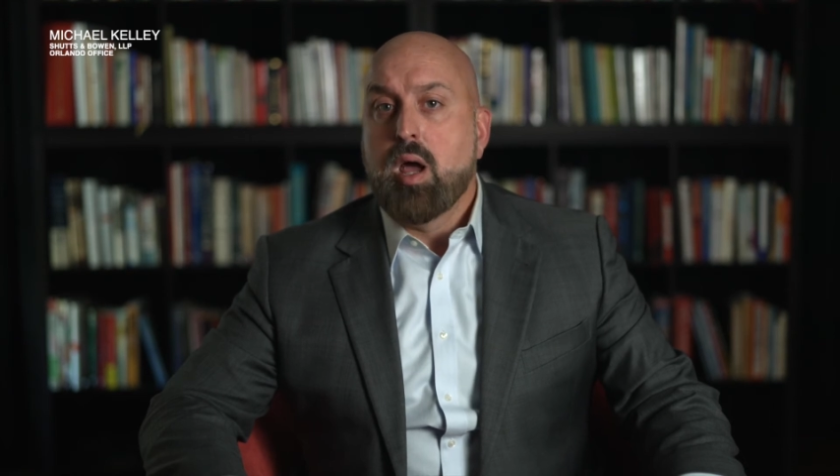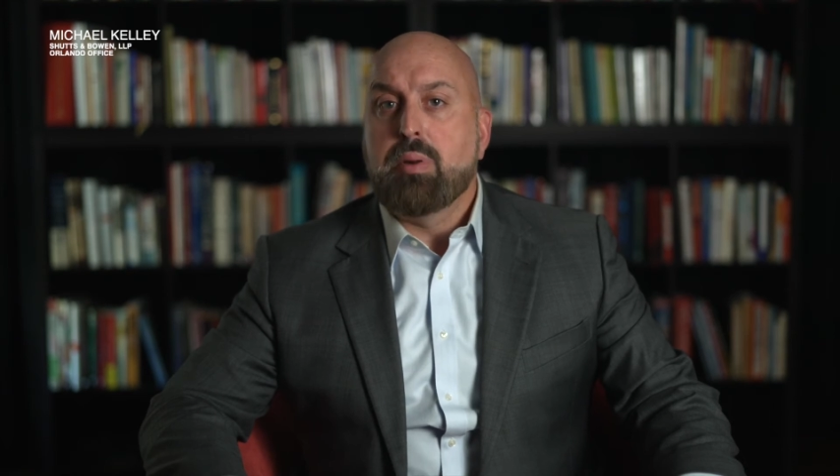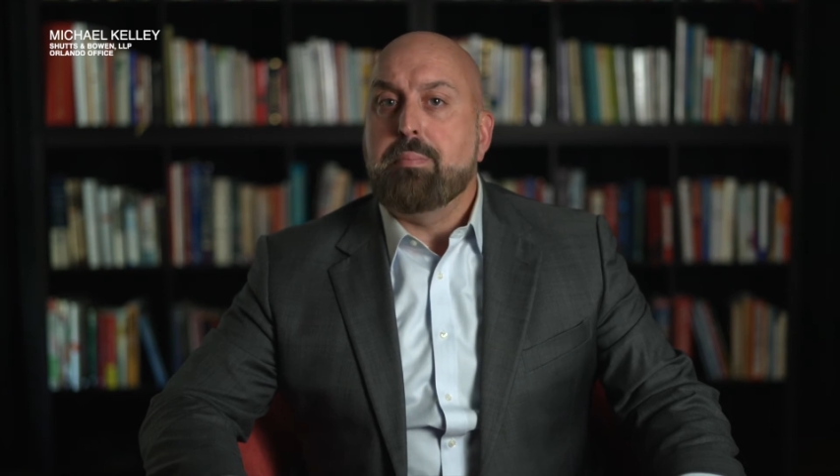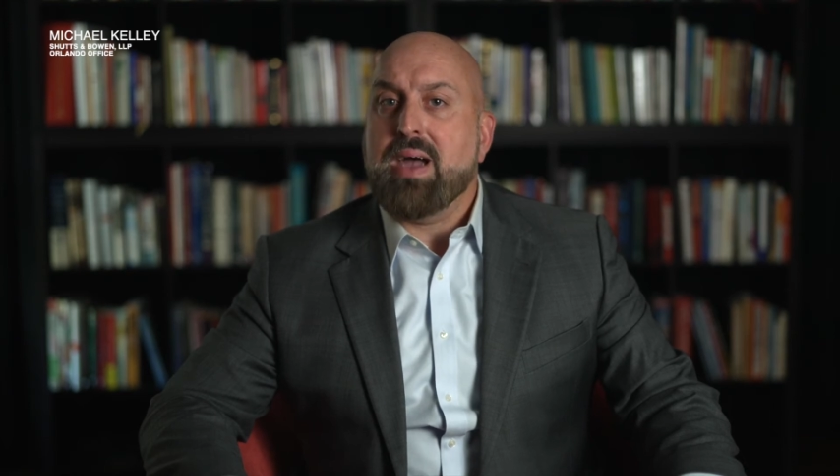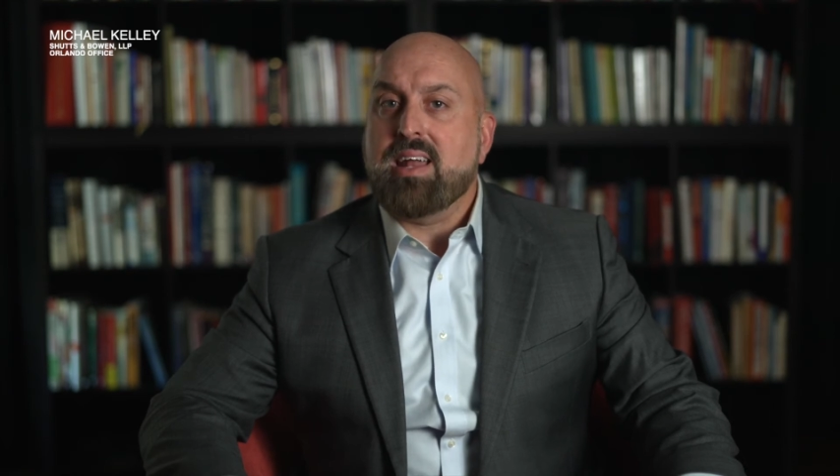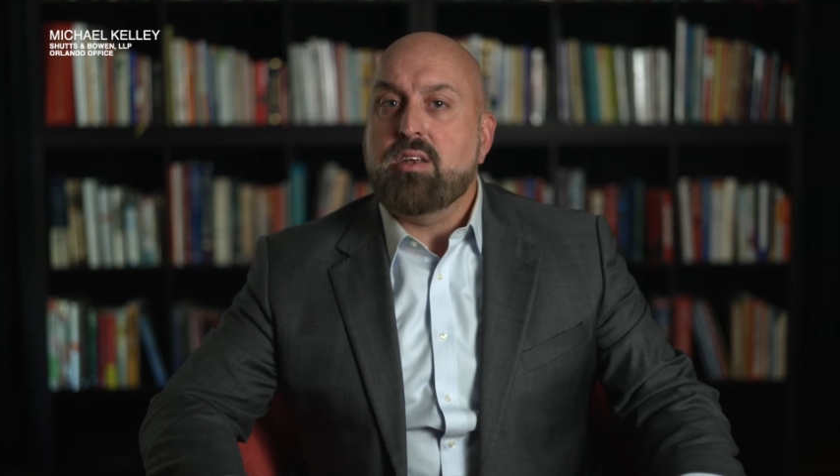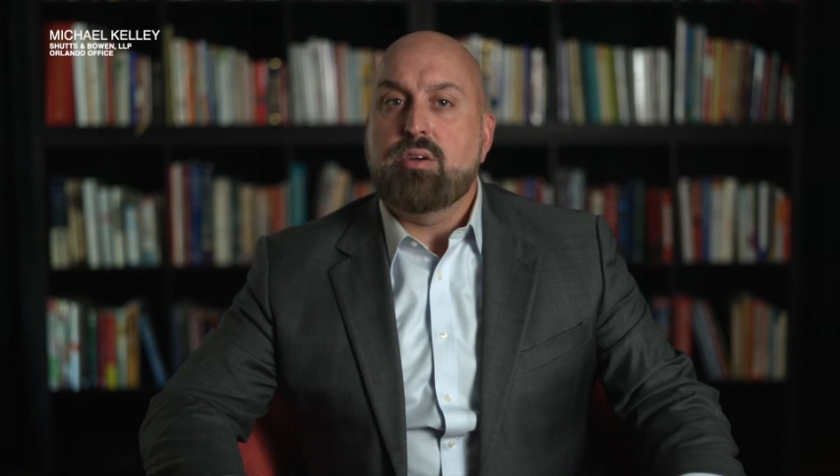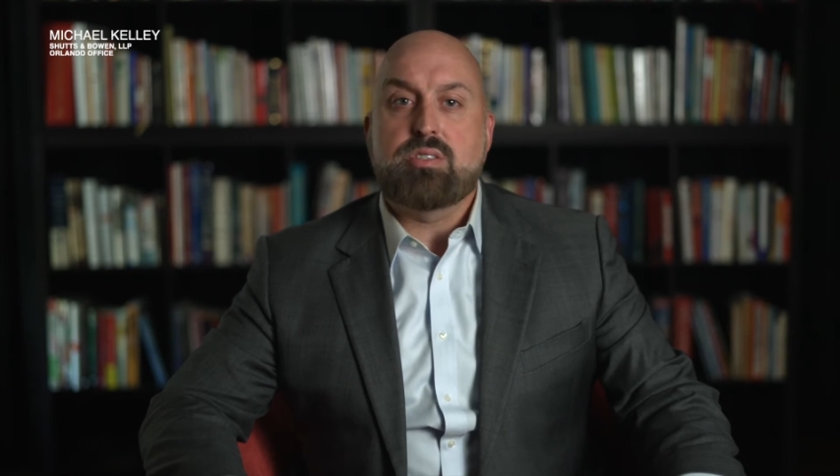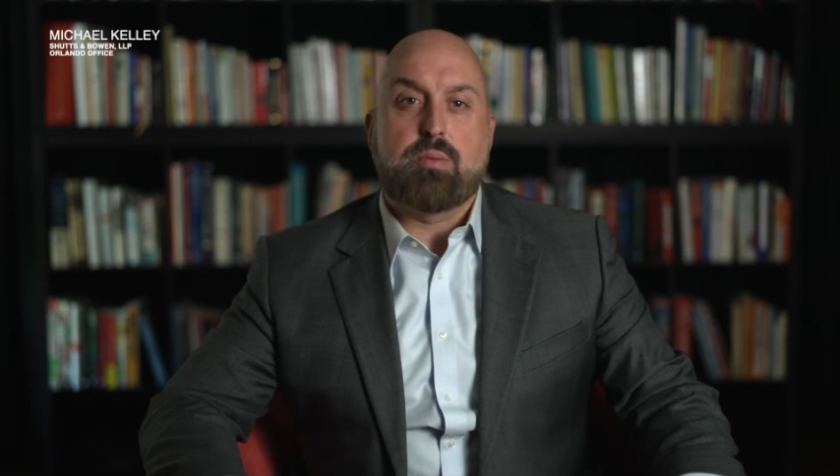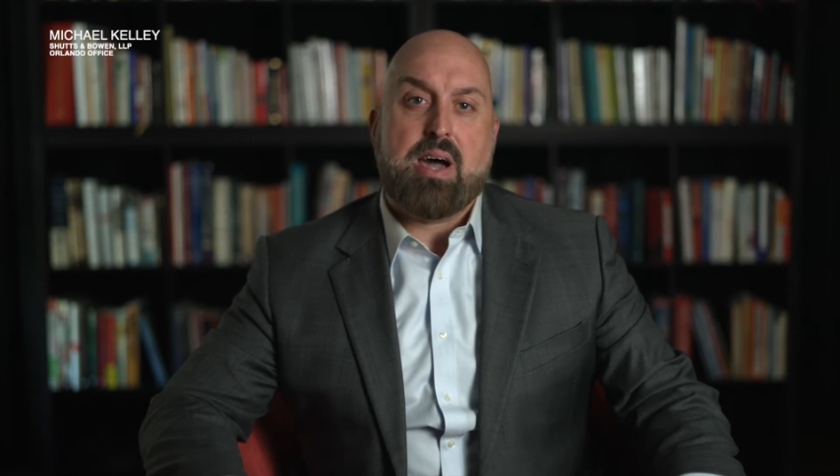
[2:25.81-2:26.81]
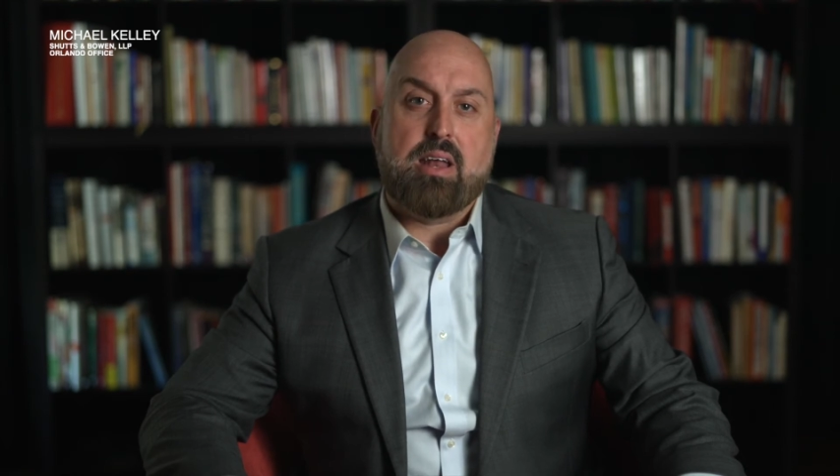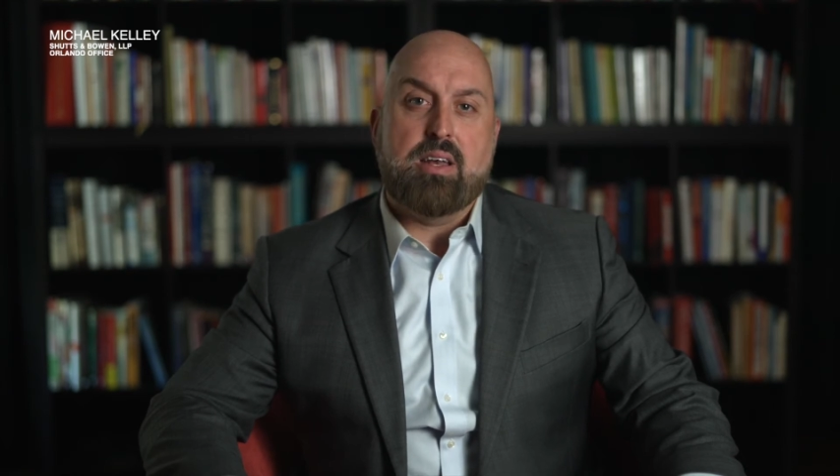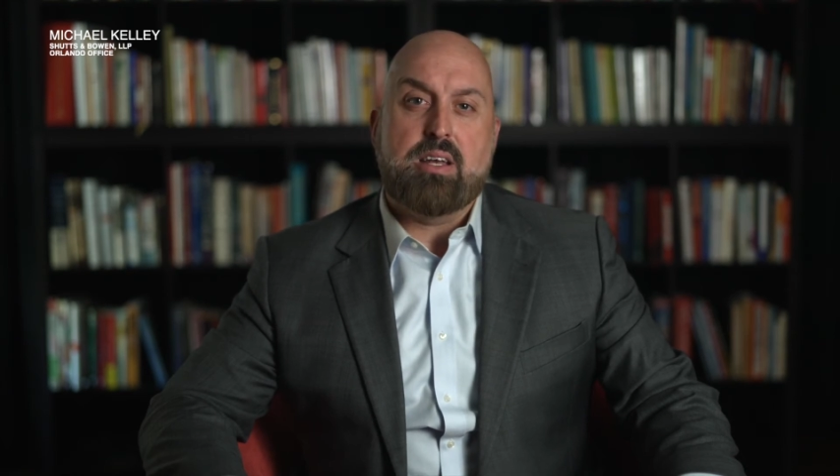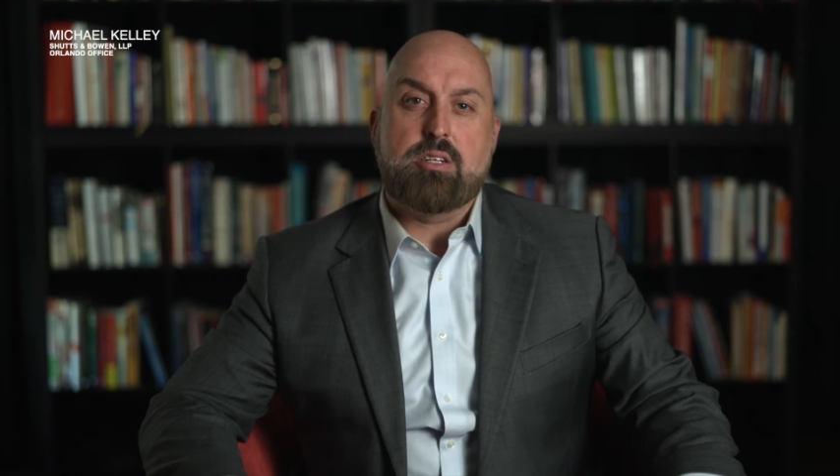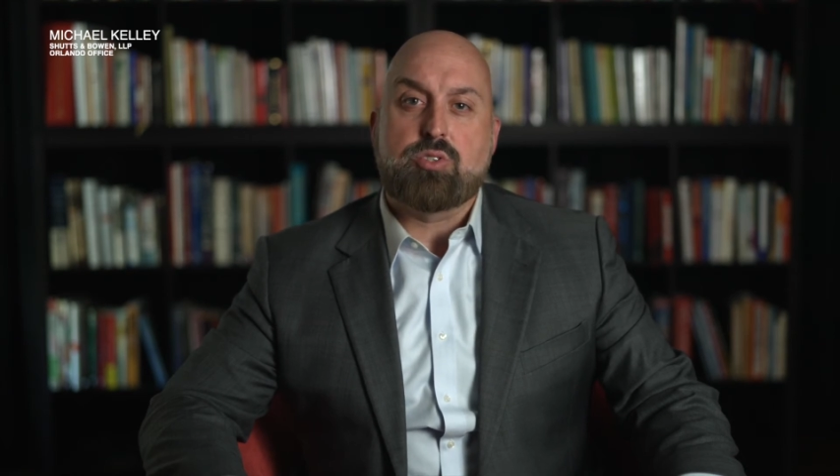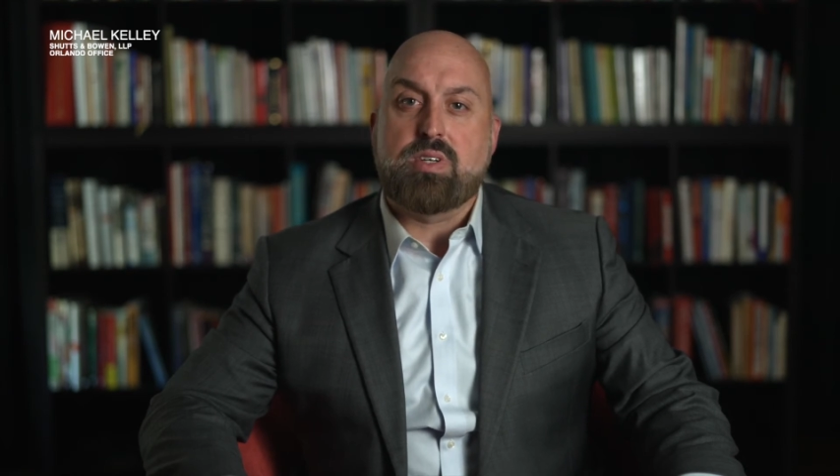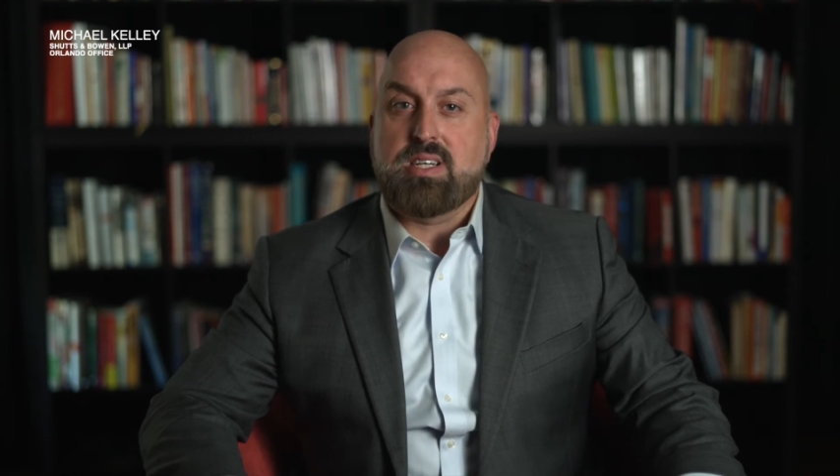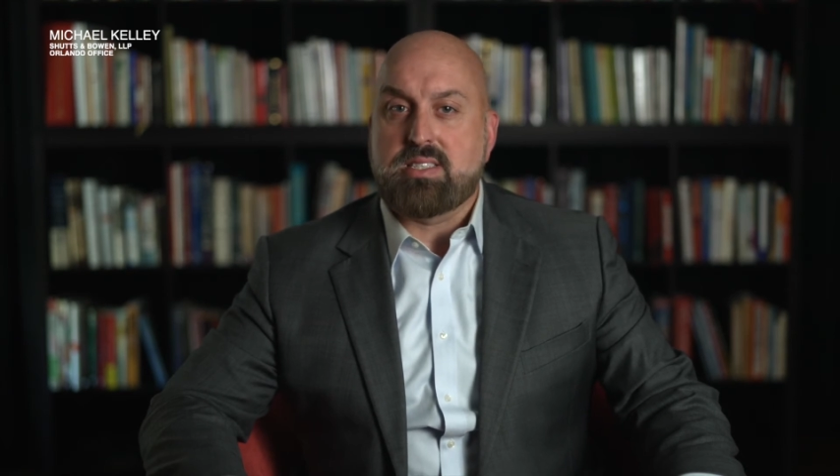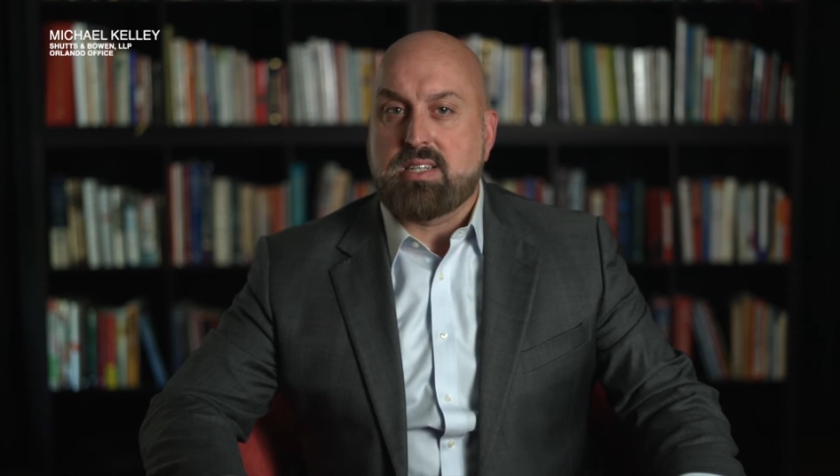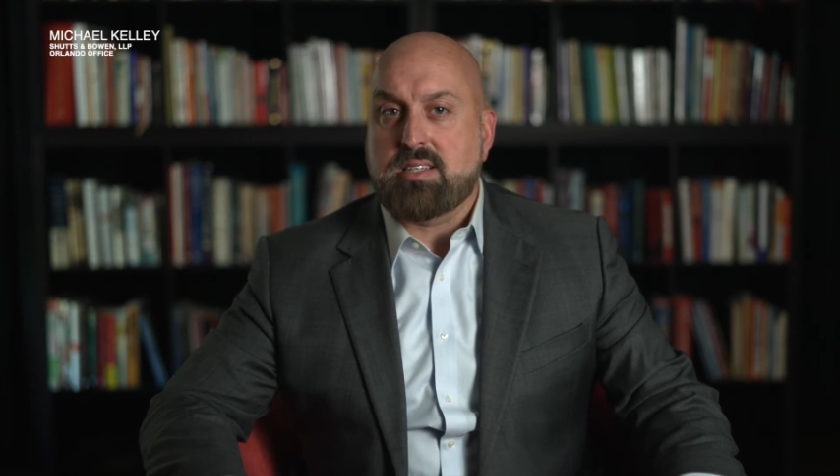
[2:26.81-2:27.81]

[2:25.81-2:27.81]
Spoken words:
But bad news about an industry doesn't